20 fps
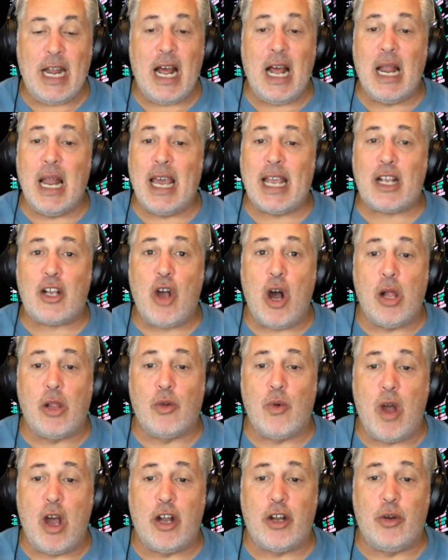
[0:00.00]
I like
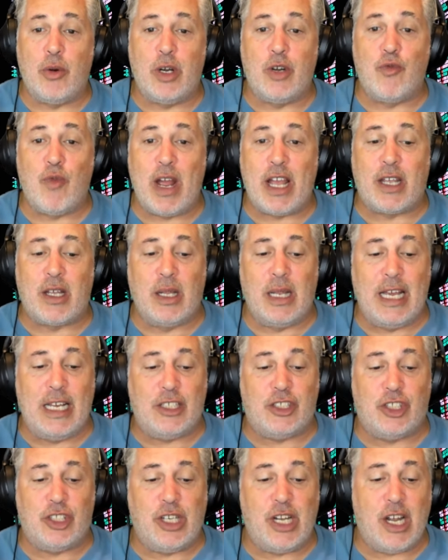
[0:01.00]
Colorado in
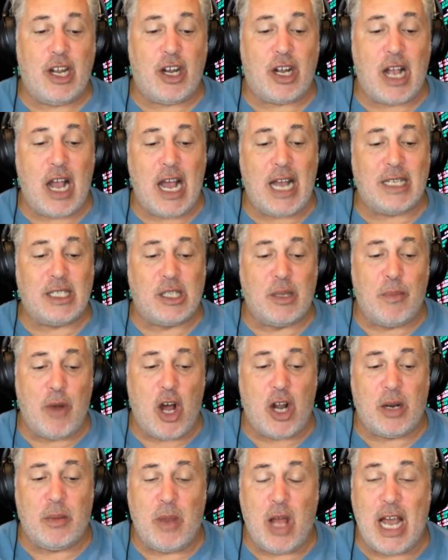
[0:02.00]
regulation here, guys. The
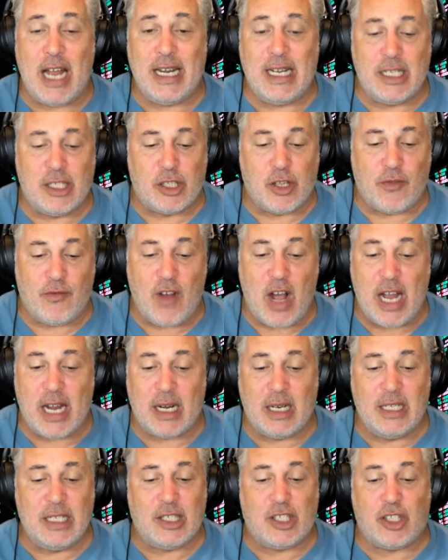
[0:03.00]
bottom line is they're
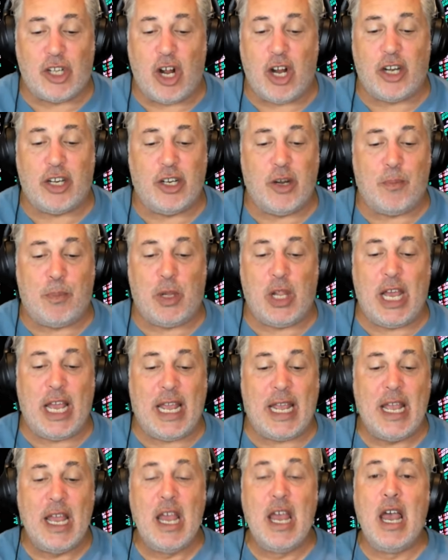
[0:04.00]
finally starting to
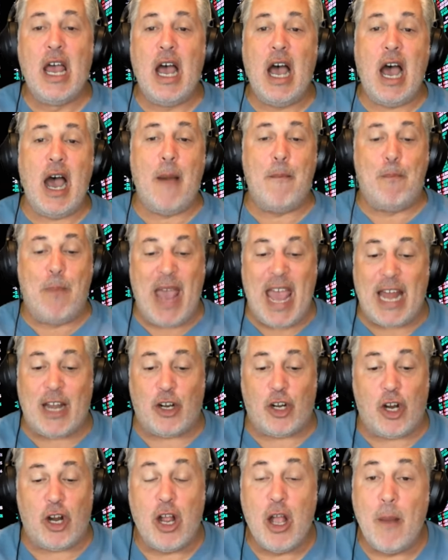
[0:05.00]
play uh,
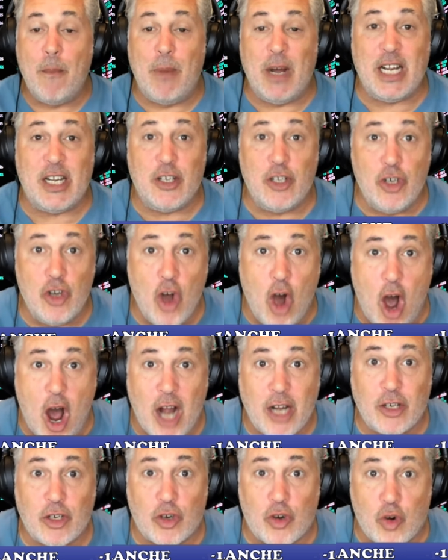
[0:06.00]
better, but
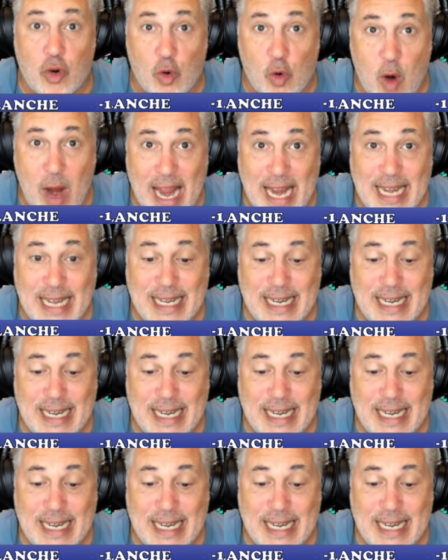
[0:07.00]
not great